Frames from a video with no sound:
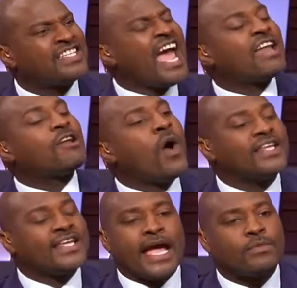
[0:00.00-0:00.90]
He had
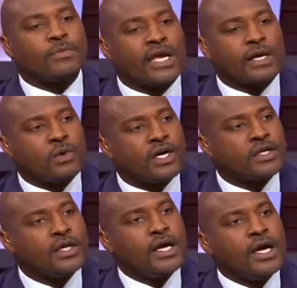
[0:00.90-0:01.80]
1 game where they won,
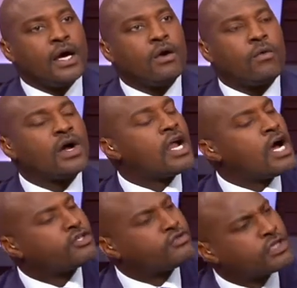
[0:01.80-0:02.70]

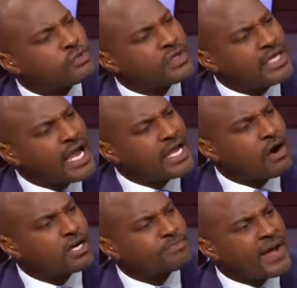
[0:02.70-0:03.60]
128
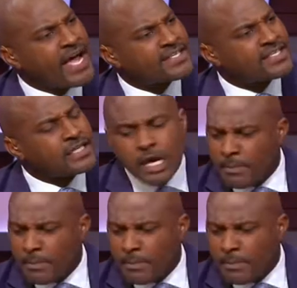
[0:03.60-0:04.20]
yards passing.